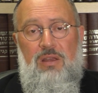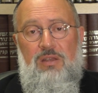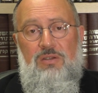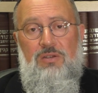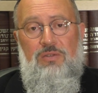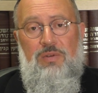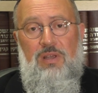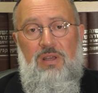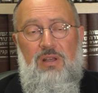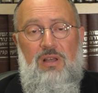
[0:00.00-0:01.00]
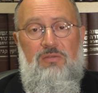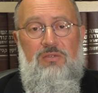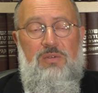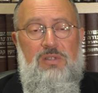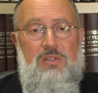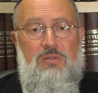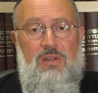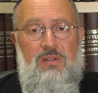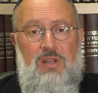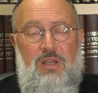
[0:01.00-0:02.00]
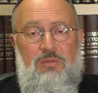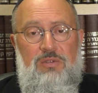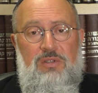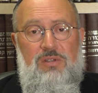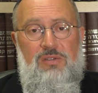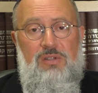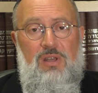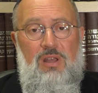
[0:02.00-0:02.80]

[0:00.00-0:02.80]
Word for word: into Greek and afterwards into other languages.